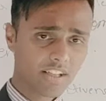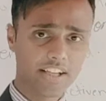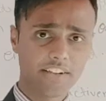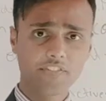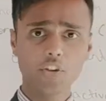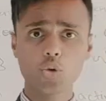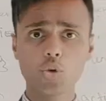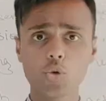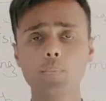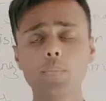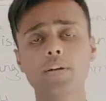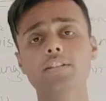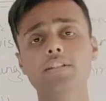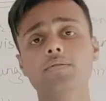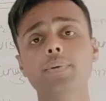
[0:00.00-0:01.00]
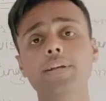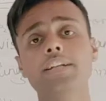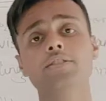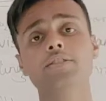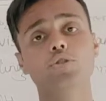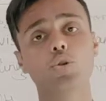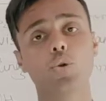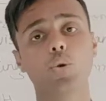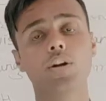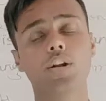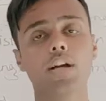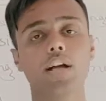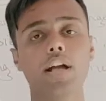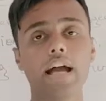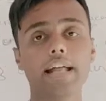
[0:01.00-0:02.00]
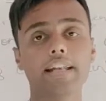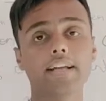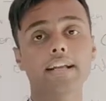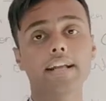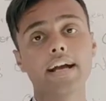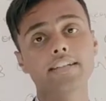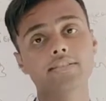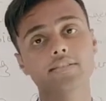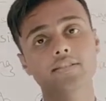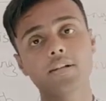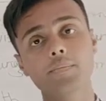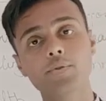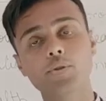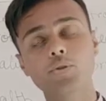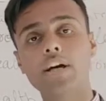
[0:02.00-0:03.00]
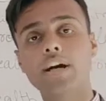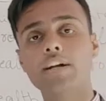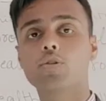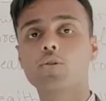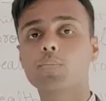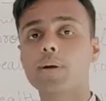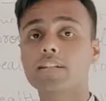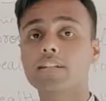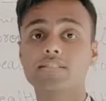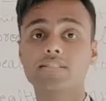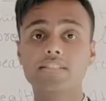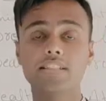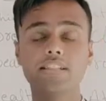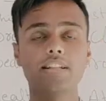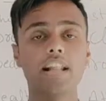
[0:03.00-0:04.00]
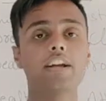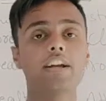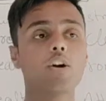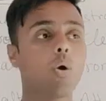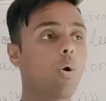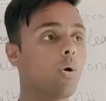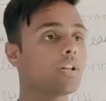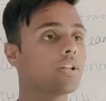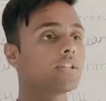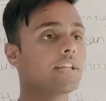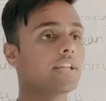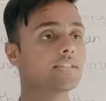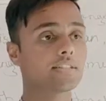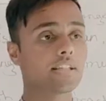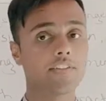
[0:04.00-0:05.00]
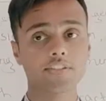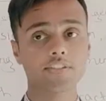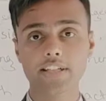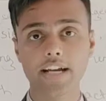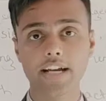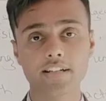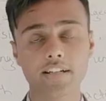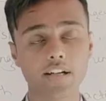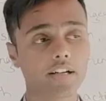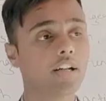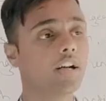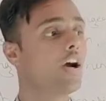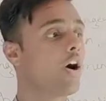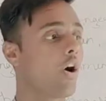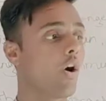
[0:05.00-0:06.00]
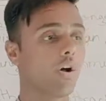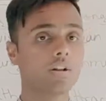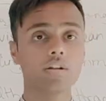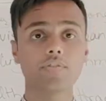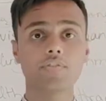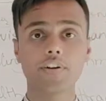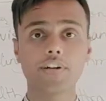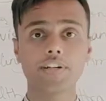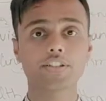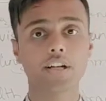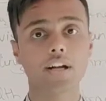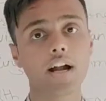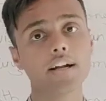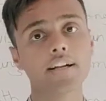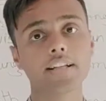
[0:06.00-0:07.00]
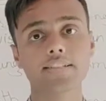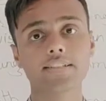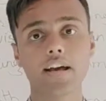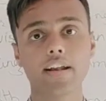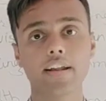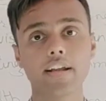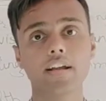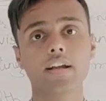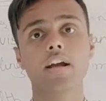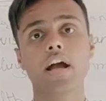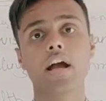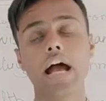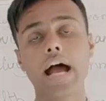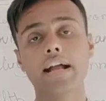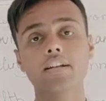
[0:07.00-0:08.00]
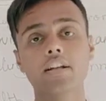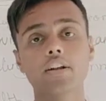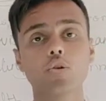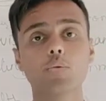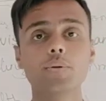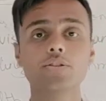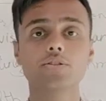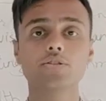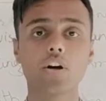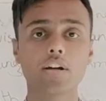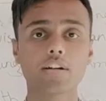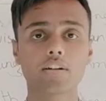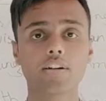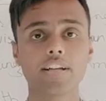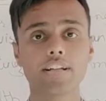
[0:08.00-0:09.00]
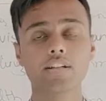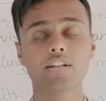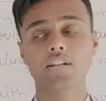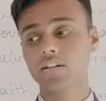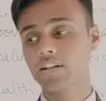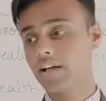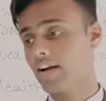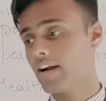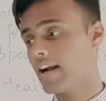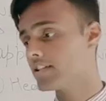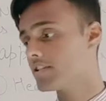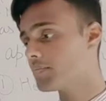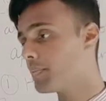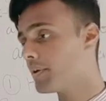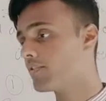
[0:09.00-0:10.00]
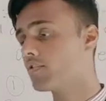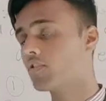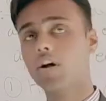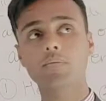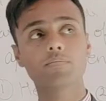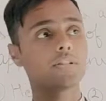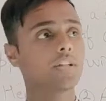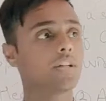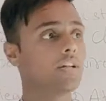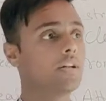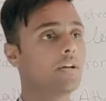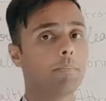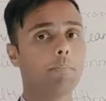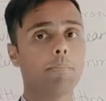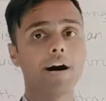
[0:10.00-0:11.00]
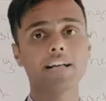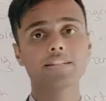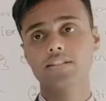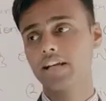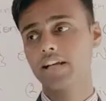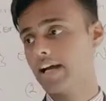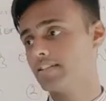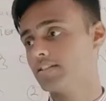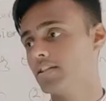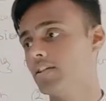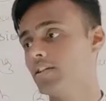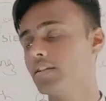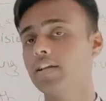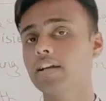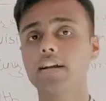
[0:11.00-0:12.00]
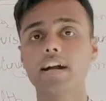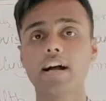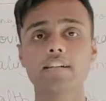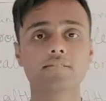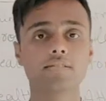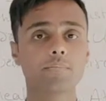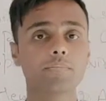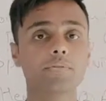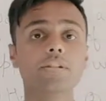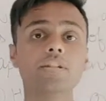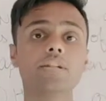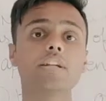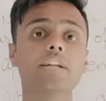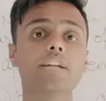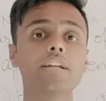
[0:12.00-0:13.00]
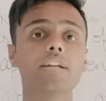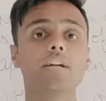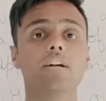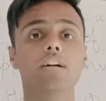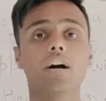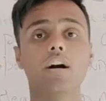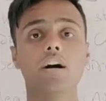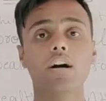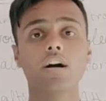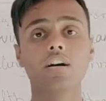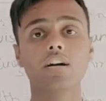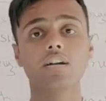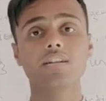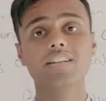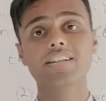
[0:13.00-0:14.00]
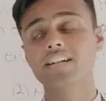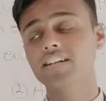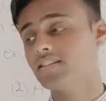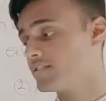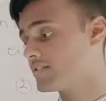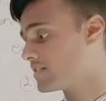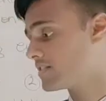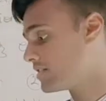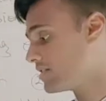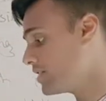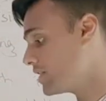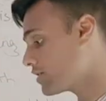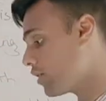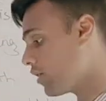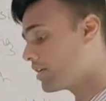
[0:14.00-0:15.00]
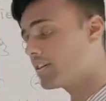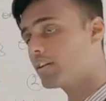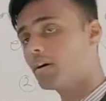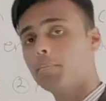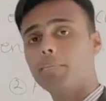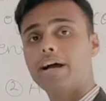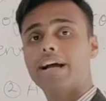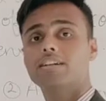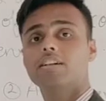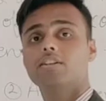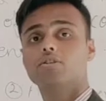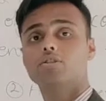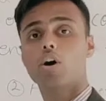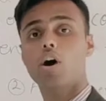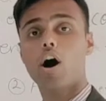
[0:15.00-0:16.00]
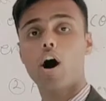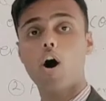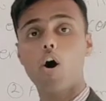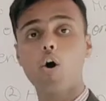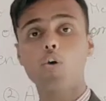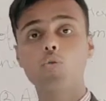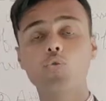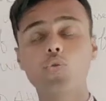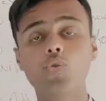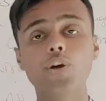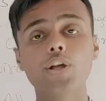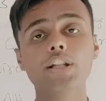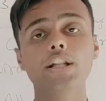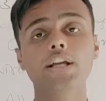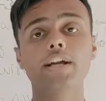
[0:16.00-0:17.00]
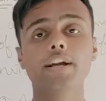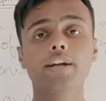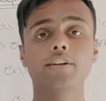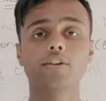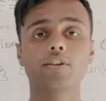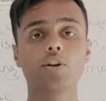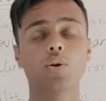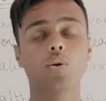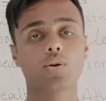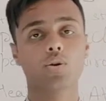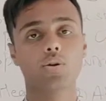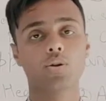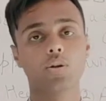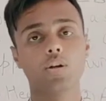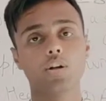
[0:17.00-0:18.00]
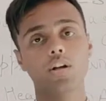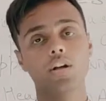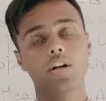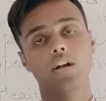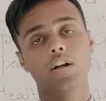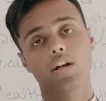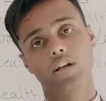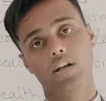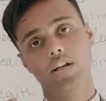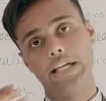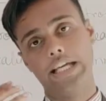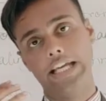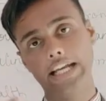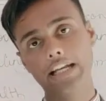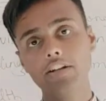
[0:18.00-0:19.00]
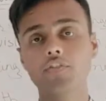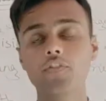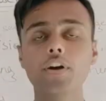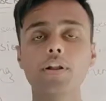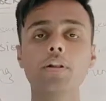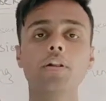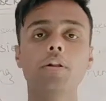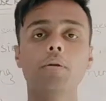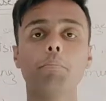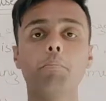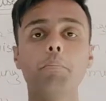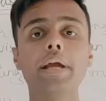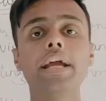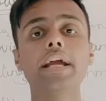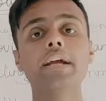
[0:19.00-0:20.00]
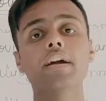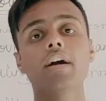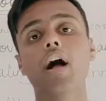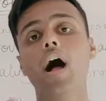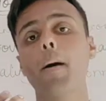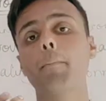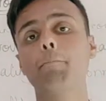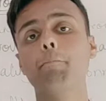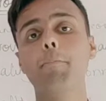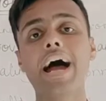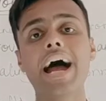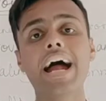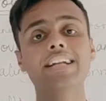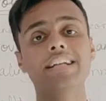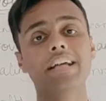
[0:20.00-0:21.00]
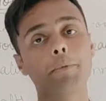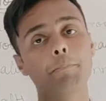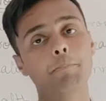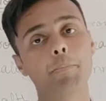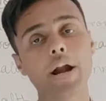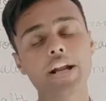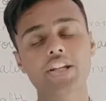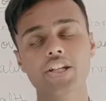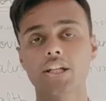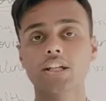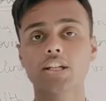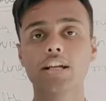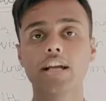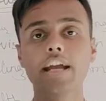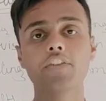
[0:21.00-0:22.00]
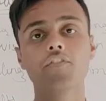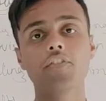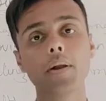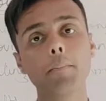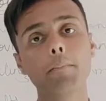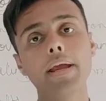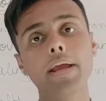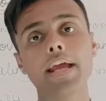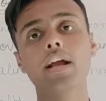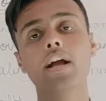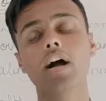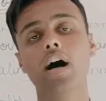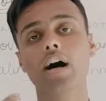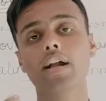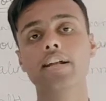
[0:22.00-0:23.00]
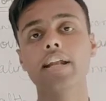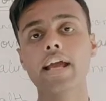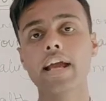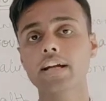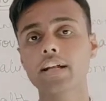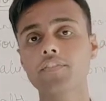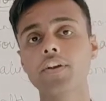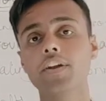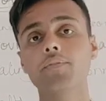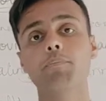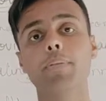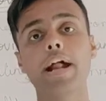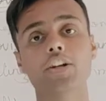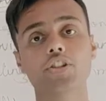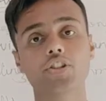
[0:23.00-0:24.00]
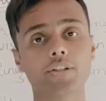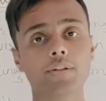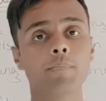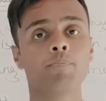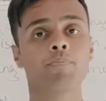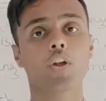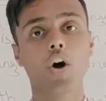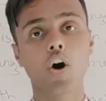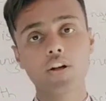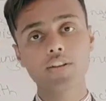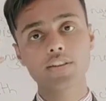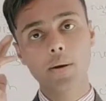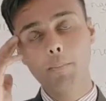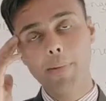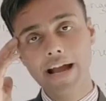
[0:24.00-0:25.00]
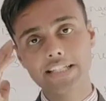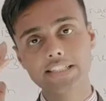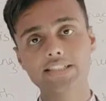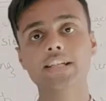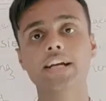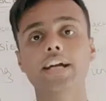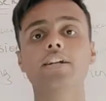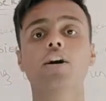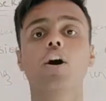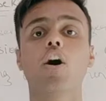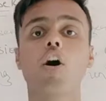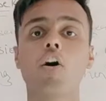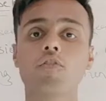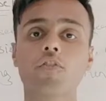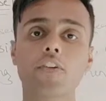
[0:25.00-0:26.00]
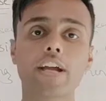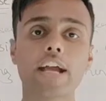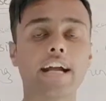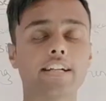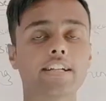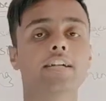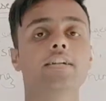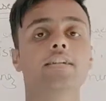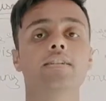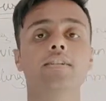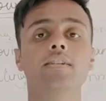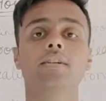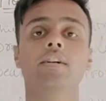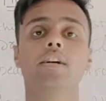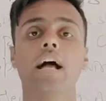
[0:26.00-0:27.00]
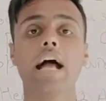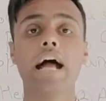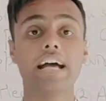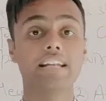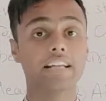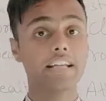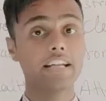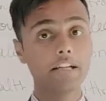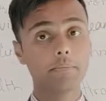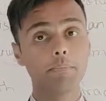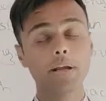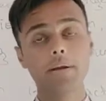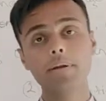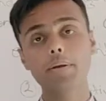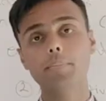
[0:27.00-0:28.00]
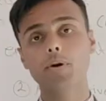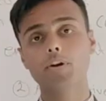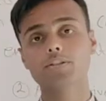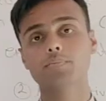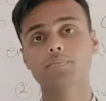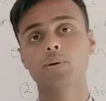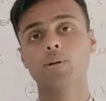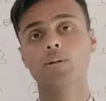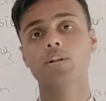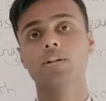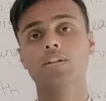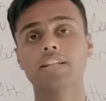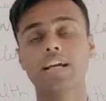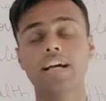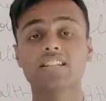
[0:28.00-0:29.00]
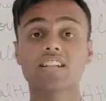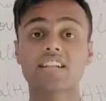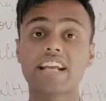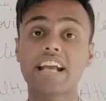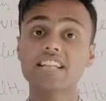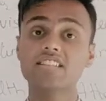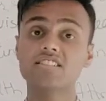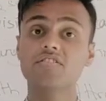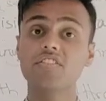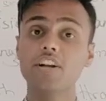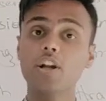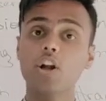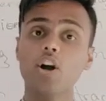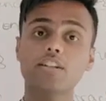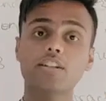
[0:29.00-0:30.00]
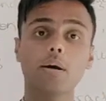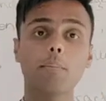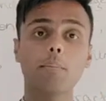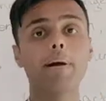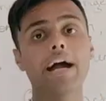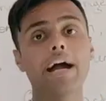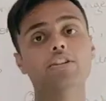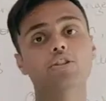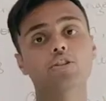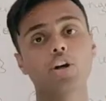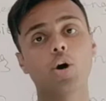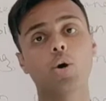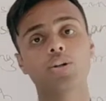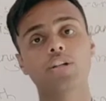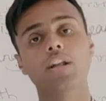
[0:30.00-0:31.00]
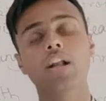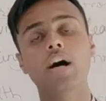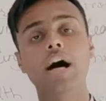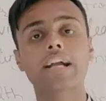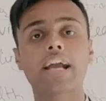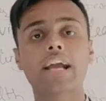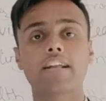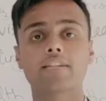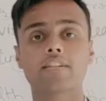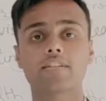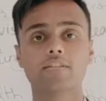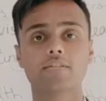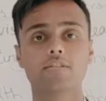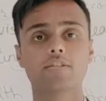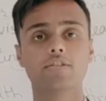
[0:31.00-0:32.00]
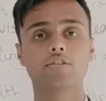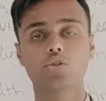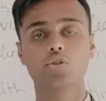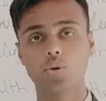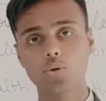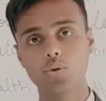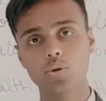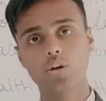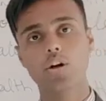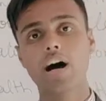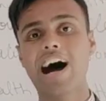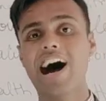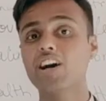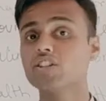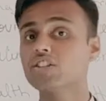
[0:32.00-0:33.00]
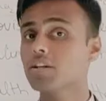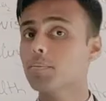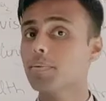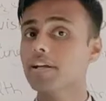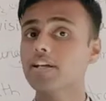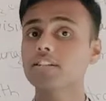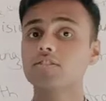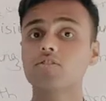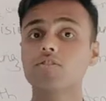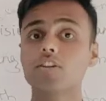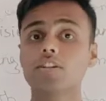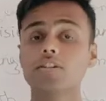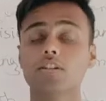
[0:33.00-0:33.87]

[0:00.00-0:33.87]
if room is being sold and a guest come to that room and see like all the things have scattered, all the furniture are disarray, and the room is not clean, there are spit from the past guests, there are some dirty linens just on the bed, so how will it look? It will make a bad impression, it will make a negative impression on the mindset of guest. And it may be possible that the guest will not come back to the hotel again. So housekeeping is